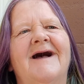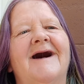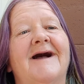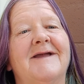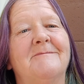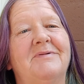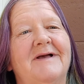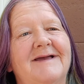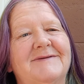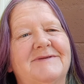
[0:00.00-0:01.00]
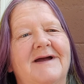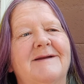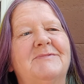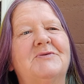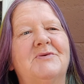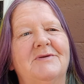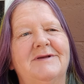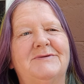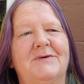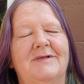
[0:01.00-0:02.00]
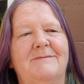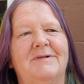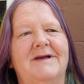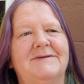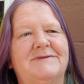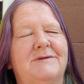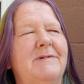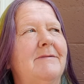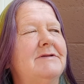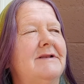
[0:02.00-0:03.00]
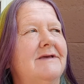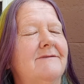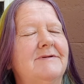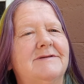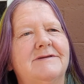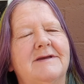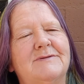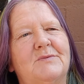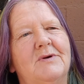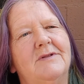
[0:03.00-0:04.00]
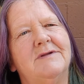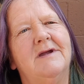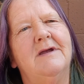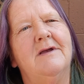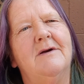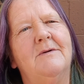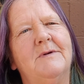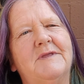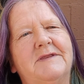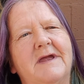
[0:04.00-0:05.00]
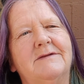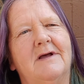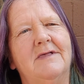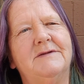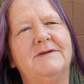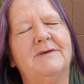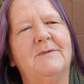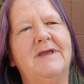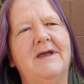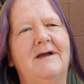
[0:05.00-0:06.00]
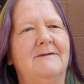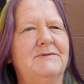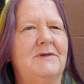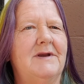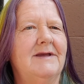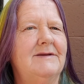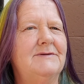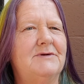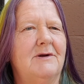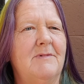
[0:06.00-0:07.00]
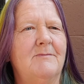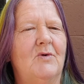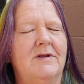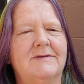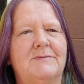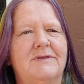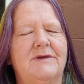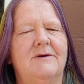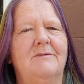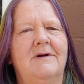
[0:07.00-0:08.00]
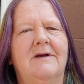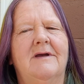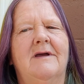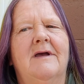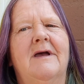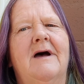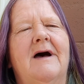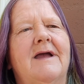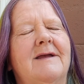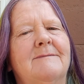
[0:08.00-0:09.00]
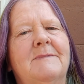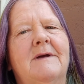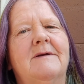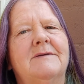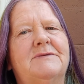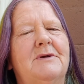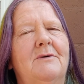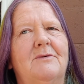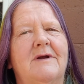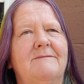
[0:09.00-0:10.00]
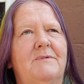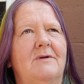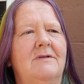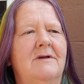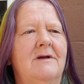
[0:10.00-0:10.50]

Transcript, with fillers: I am blessed. I am truly, truly blessed to be able to live in today's world with the technology that we have so that I can share my mornings with you. I am so grateful.